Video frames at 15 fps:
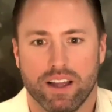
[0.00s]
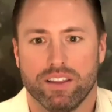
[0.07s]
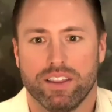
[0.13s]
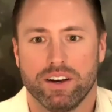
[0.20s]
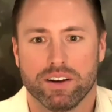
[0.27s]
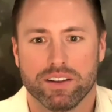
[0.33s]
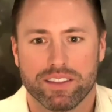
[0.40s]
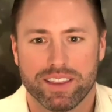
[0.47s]

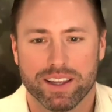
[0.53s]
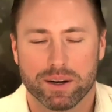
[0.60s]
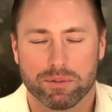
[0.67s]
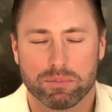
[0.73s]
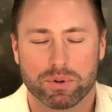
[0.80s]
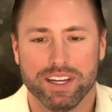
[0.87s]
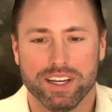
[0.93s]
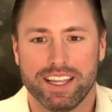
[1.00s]
Yeah,
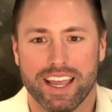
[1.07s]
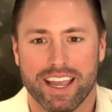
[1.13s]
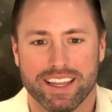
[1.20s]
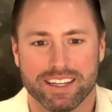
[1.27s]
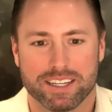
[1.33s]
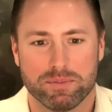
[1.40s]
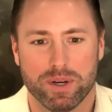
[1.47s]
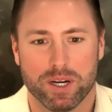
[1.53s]
they're
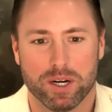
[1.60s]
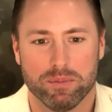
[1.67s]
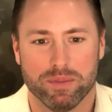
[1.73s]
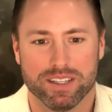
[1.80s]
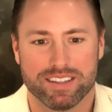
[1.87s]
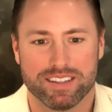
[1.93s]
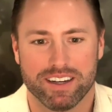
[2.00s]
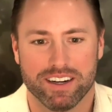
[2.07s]
pre-canned
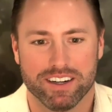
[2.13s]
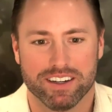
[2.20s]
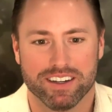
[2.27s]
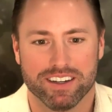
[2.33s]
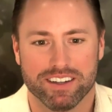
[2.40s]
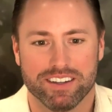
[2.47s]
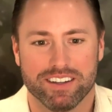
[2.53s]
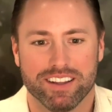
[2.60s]
experiments that
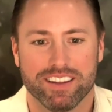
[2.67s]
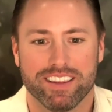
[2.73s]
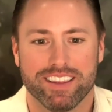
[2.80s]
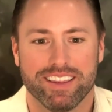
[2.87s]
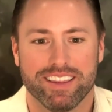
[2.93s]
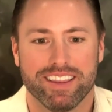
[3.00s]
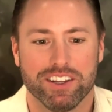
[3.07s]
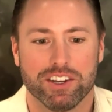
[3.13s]
are
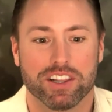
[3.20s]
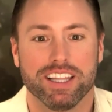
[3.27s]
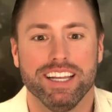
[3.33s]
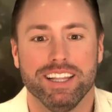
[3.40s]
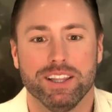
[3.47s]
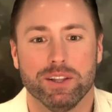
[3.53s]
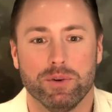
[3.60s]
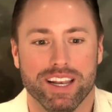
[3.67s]
you're
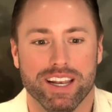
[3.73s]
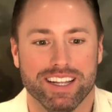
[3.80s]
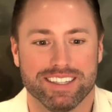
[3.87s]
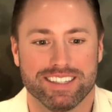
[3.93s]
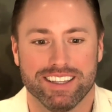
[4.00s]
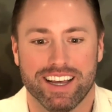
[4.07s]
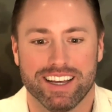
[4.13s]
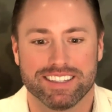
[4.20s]
leading the
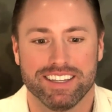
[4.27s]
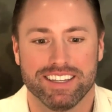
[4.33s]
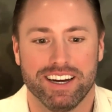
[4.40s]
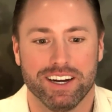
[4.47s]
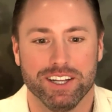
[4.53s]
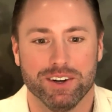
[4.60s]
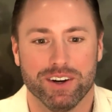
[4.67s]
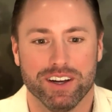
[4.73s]
witness in that
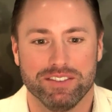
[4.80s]
scenario, I